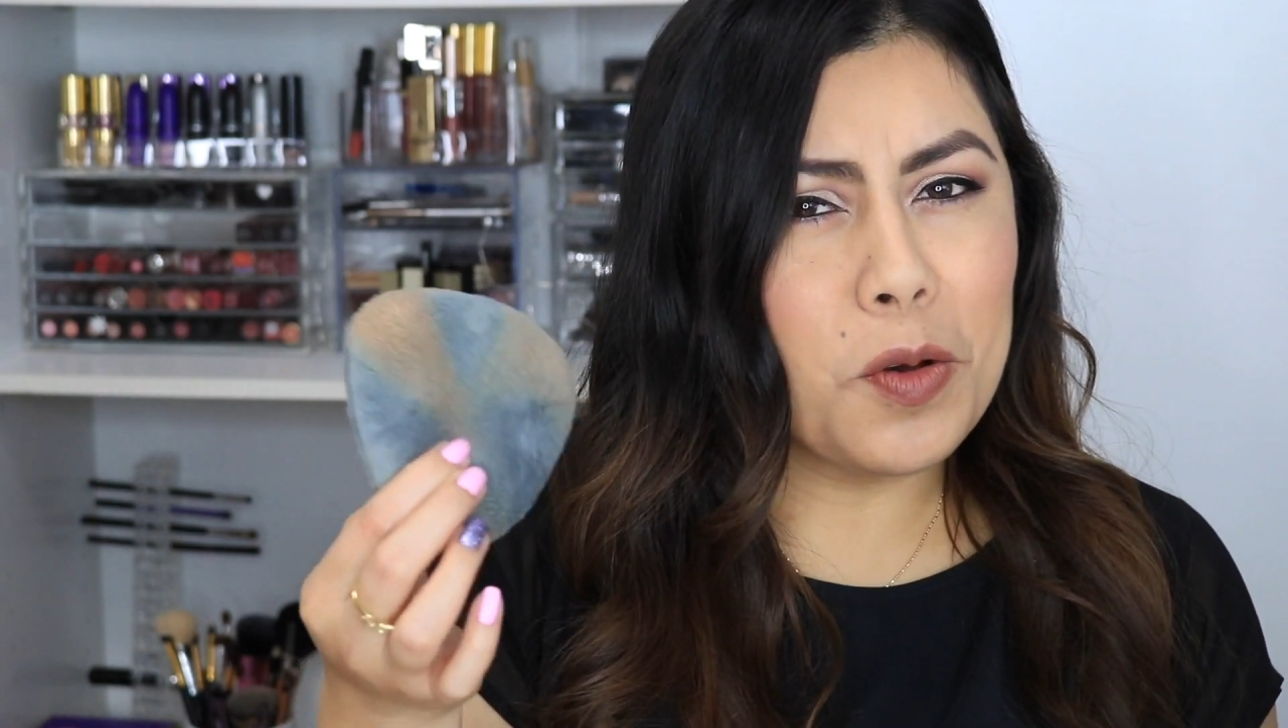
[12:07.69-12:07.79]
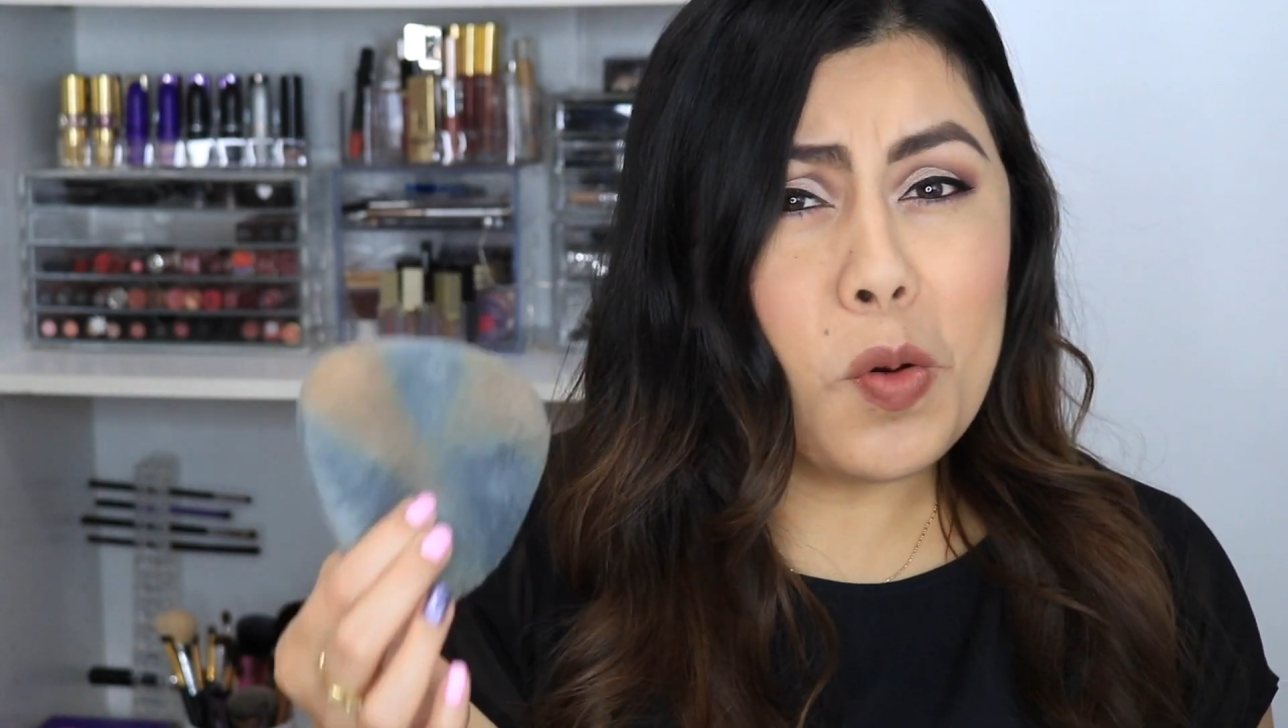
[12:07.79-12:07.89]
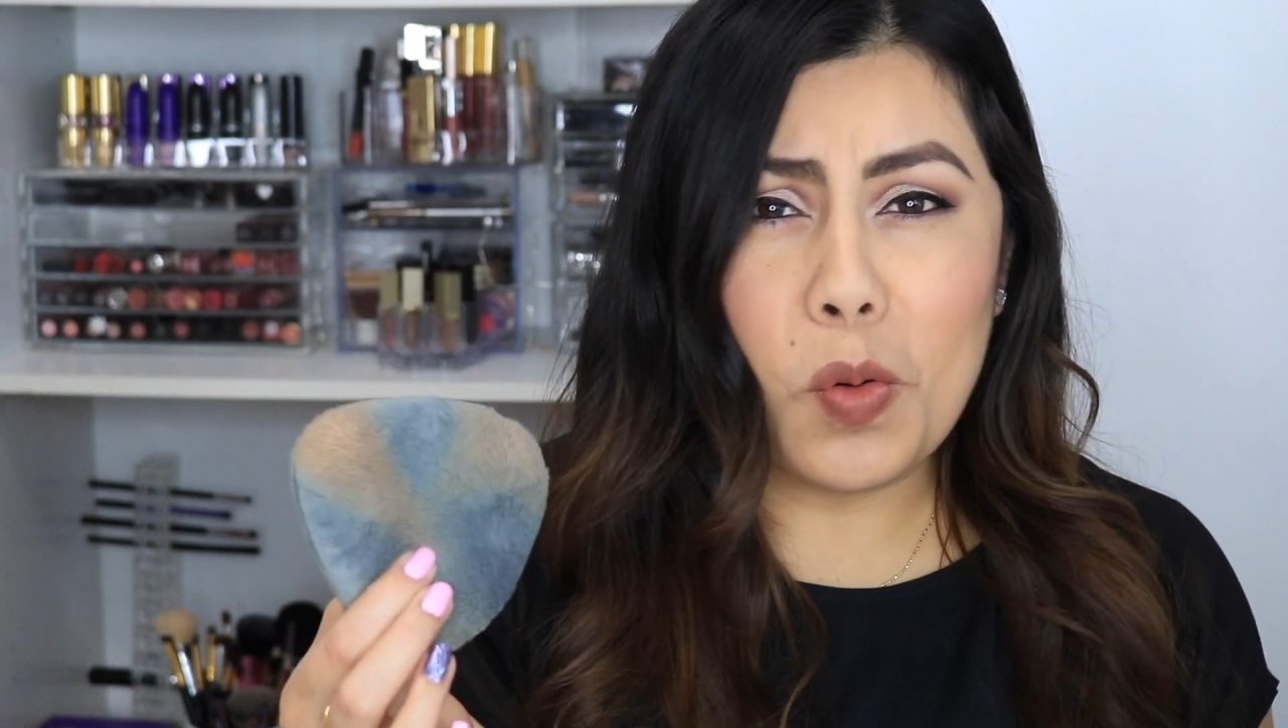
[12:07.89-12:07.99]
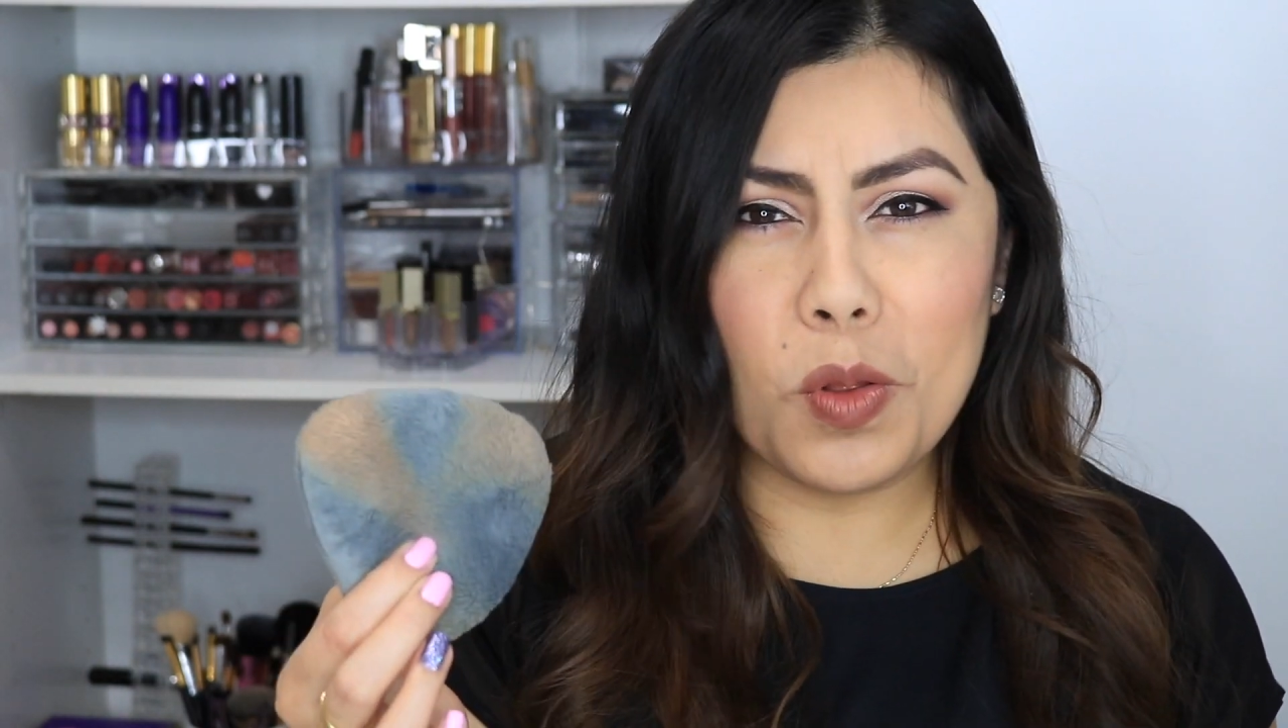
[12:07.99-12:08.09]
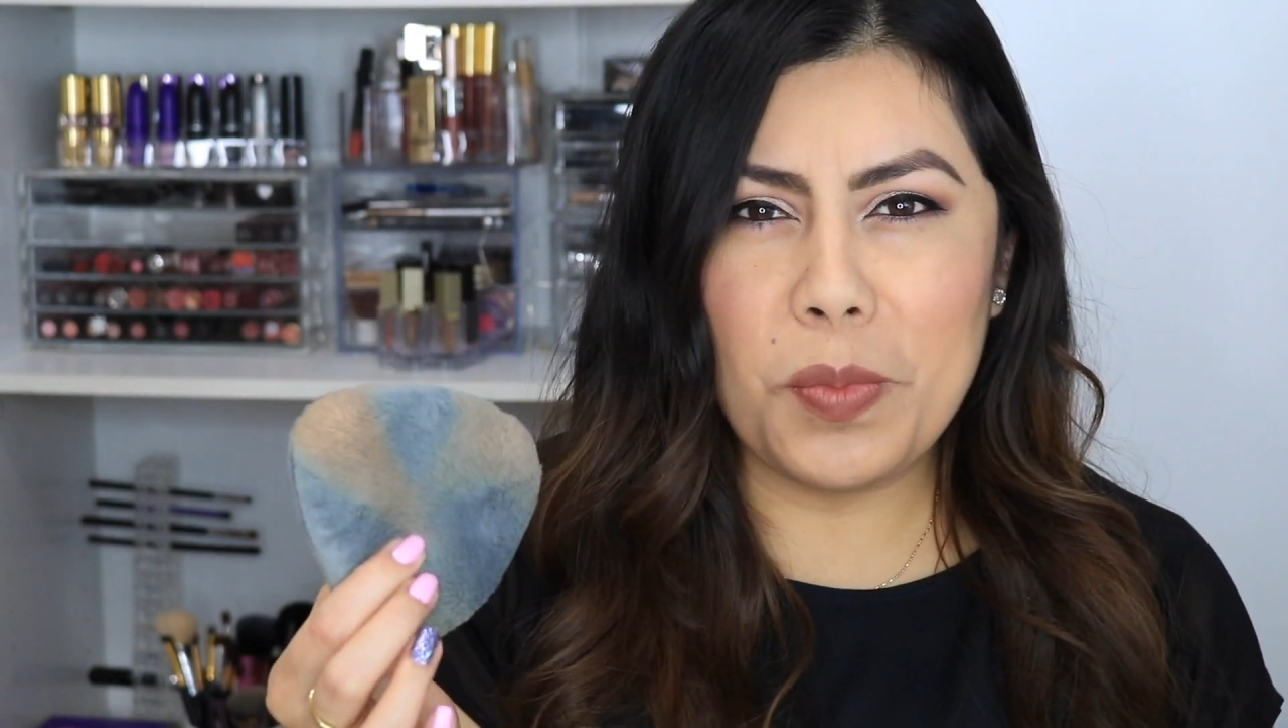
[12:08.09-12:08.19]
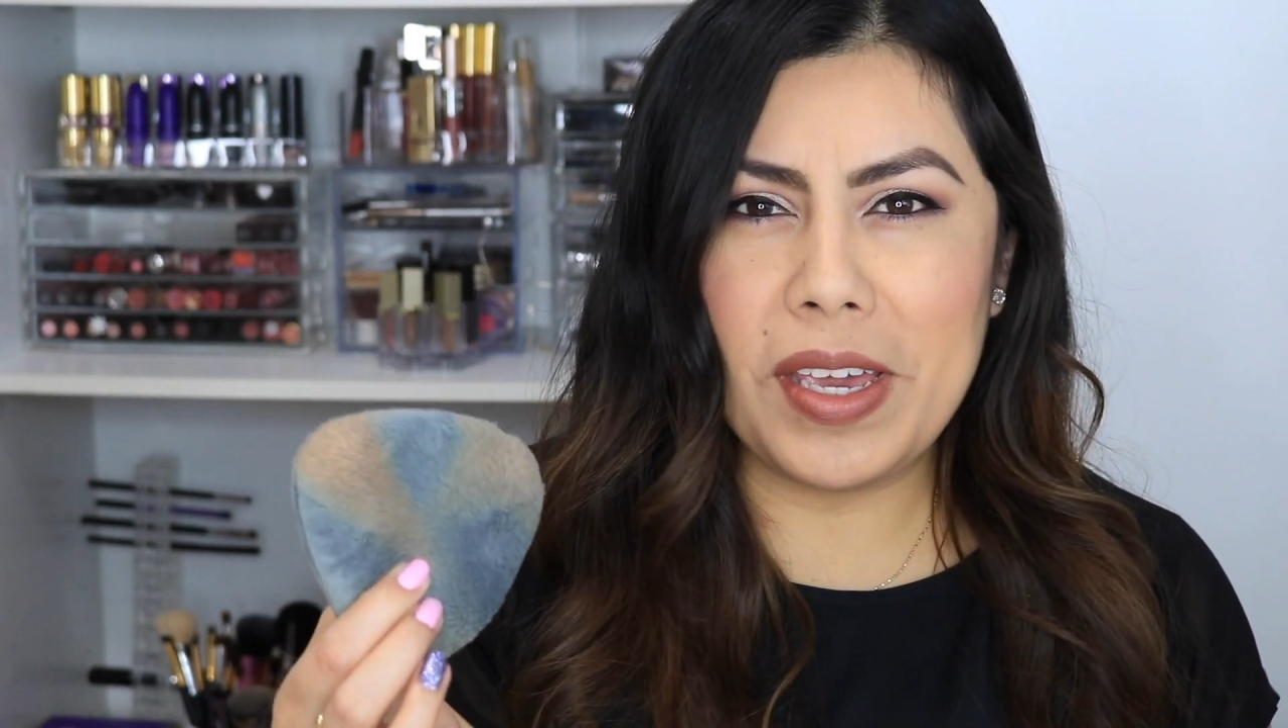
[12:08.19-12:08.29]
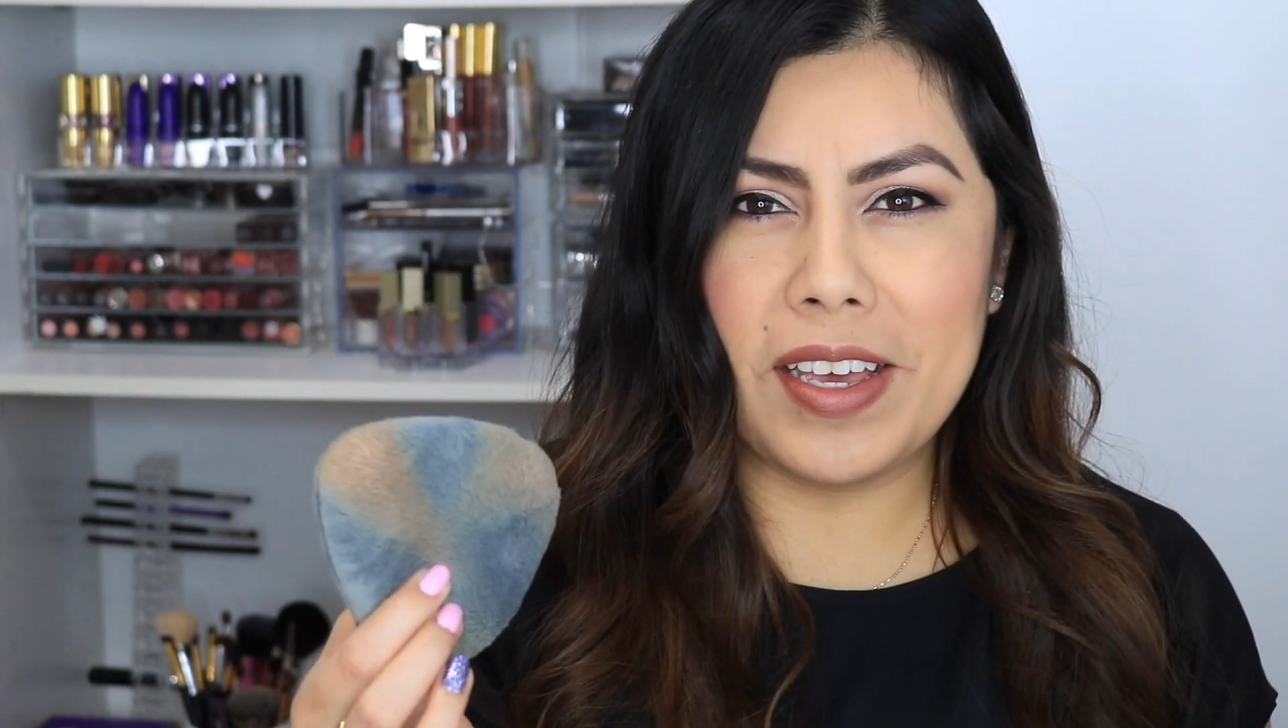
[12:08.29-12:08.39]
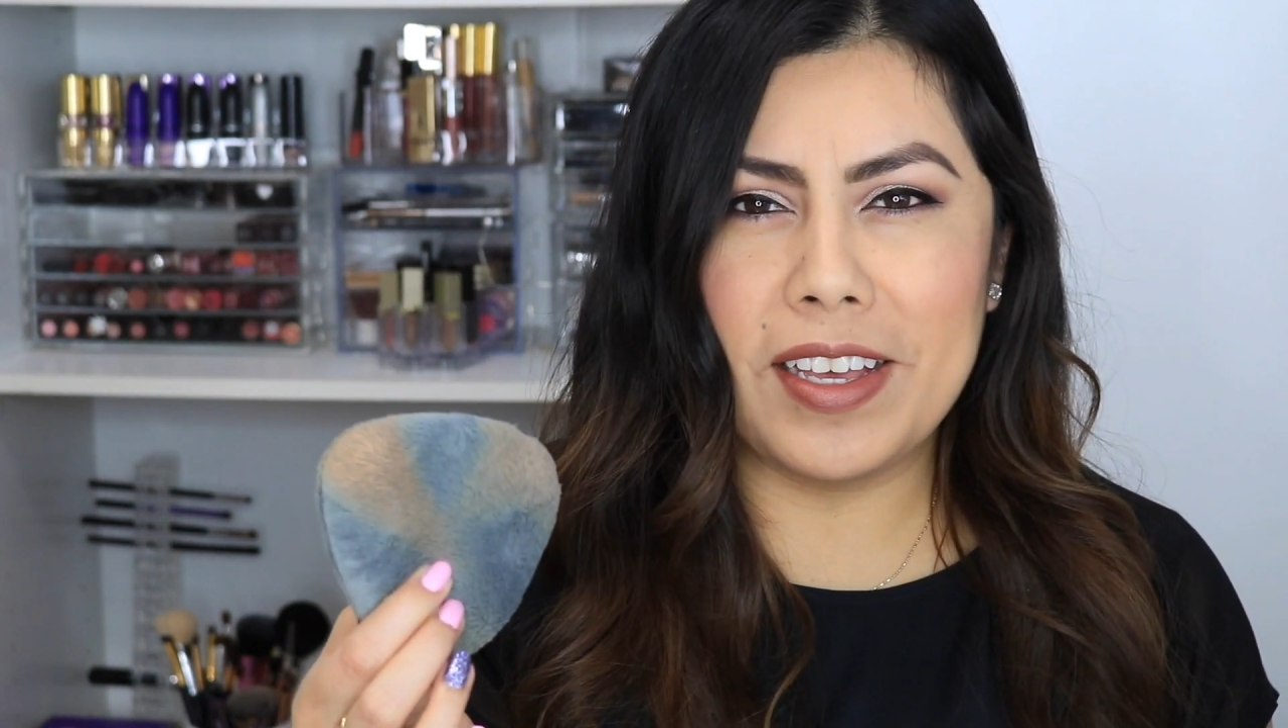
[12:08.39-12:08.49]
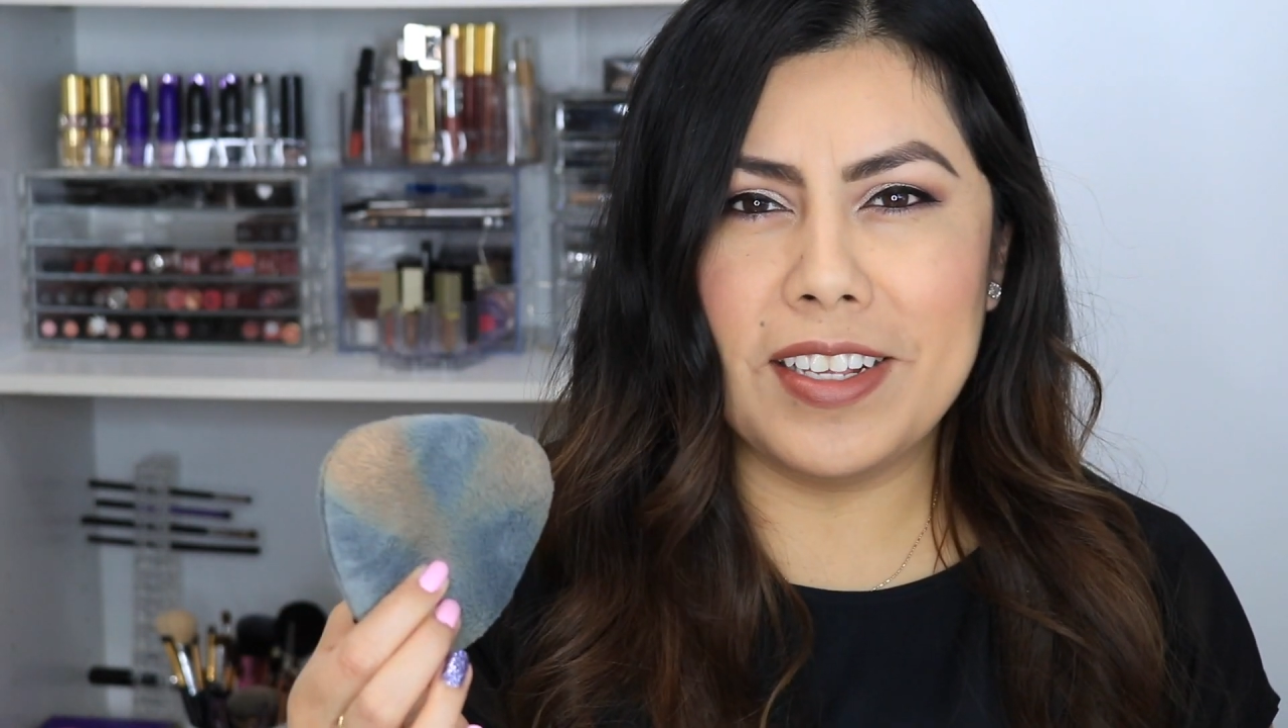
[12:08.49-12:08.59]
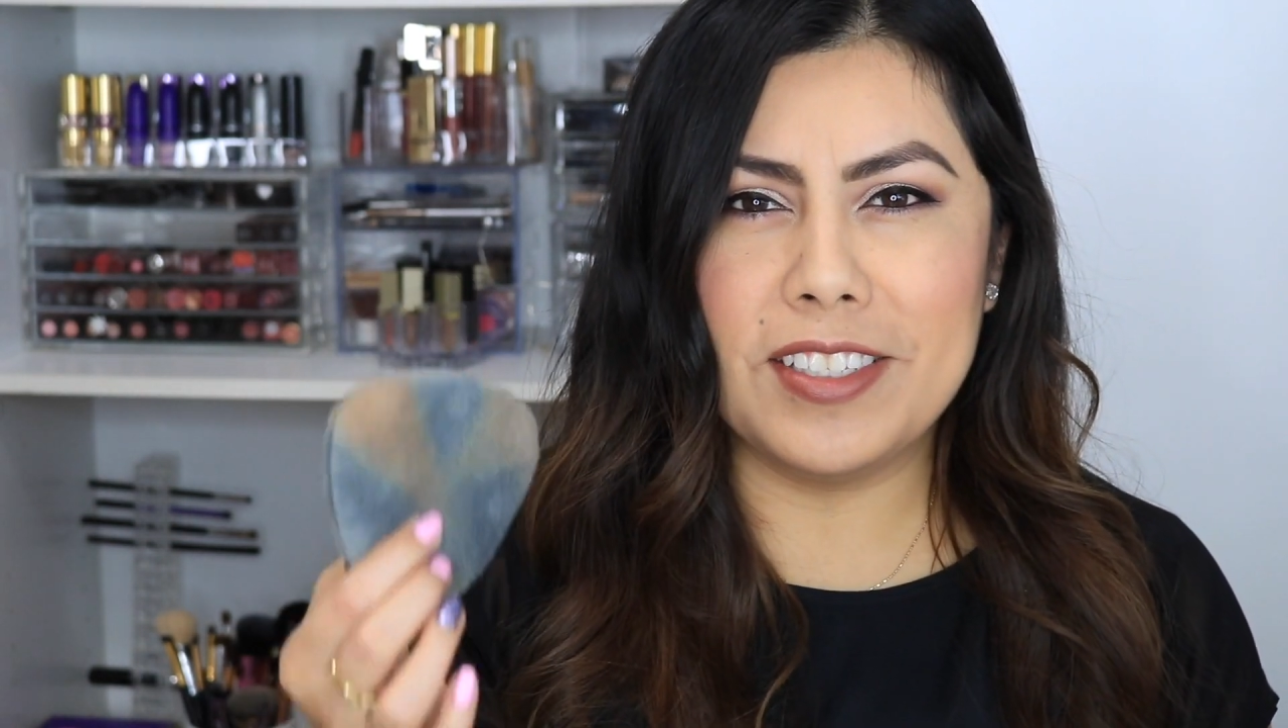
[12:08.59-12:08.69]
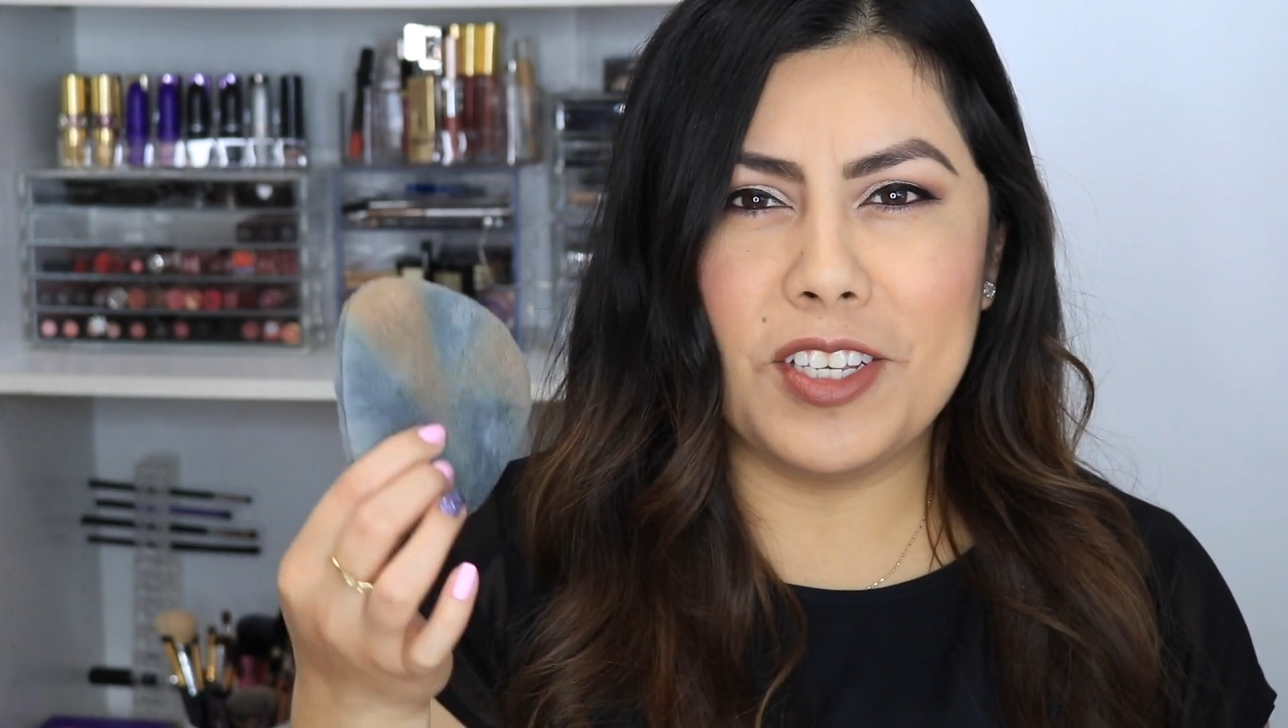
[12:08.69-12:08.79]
cool because